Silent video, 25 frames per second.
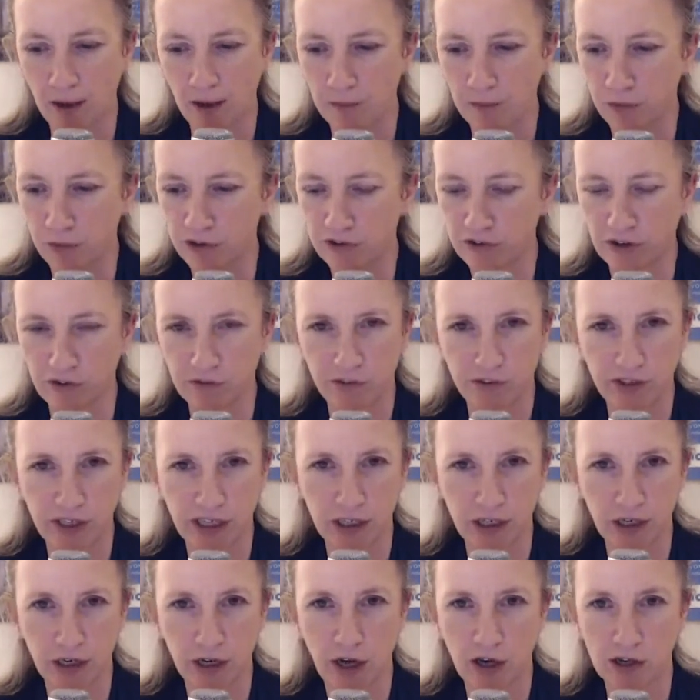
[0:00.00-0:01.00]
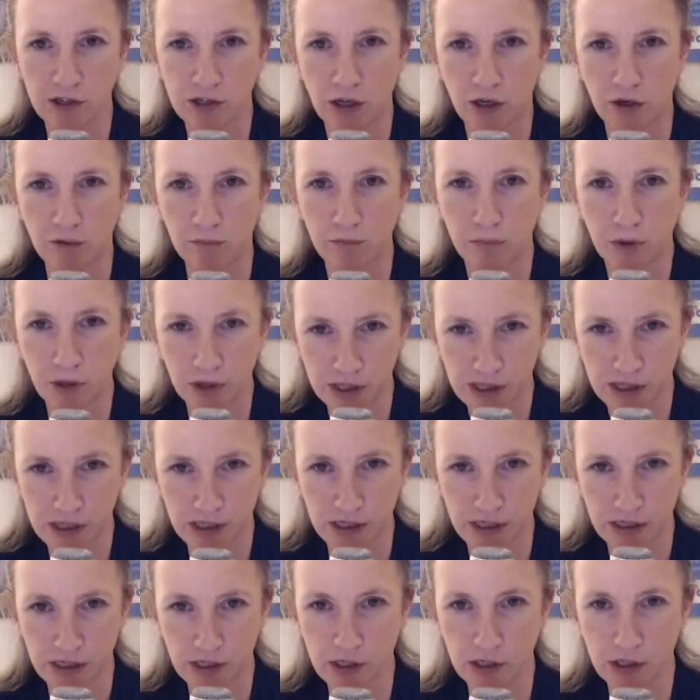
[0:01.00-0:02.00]
which I've seen a lot on
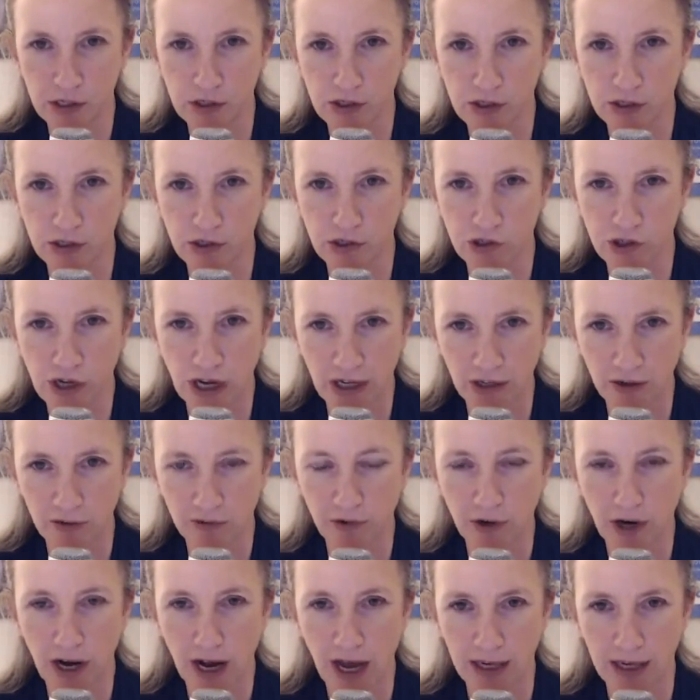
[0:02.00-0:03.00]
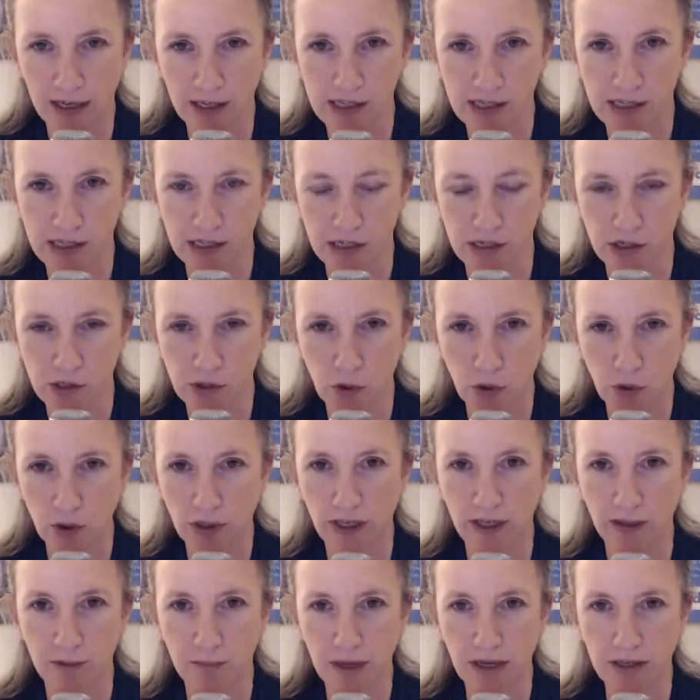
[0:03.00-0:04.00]
buses, using Jennifer Aniston
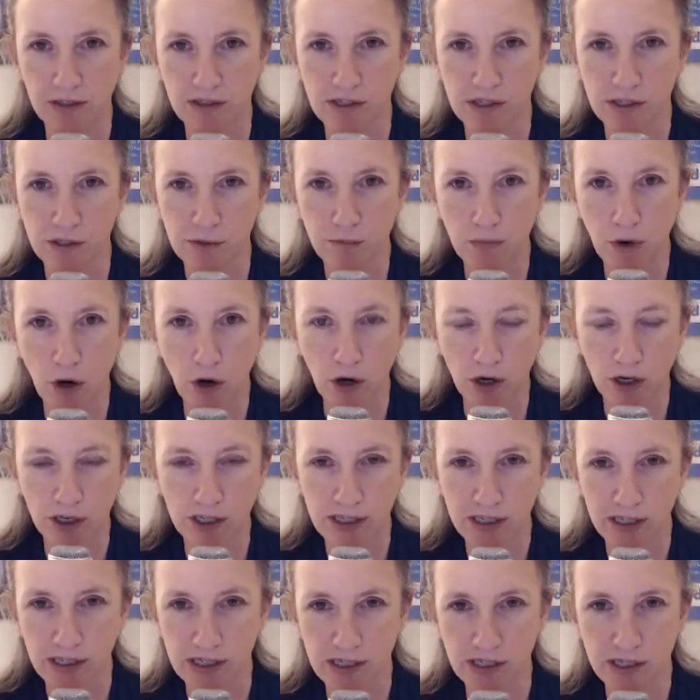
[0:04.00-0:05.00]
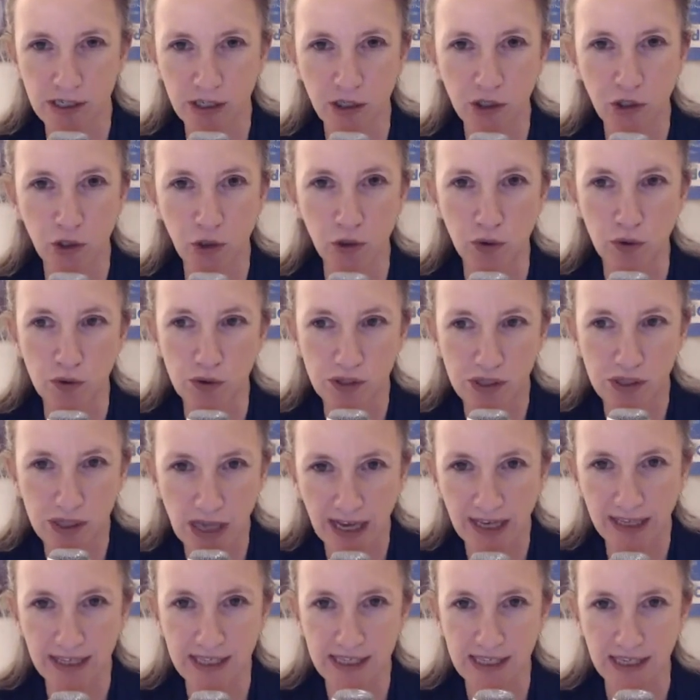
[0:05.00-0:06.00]
talking about smart is the new
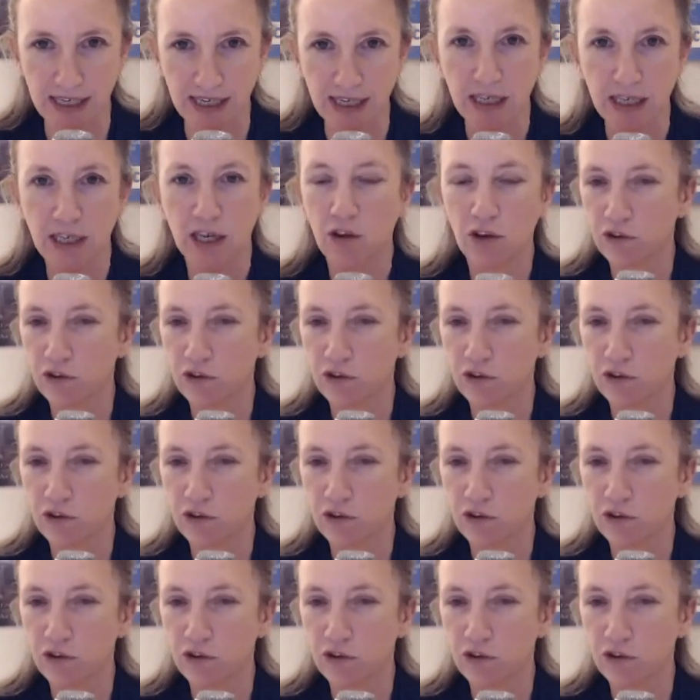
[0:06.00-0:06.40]
sexy.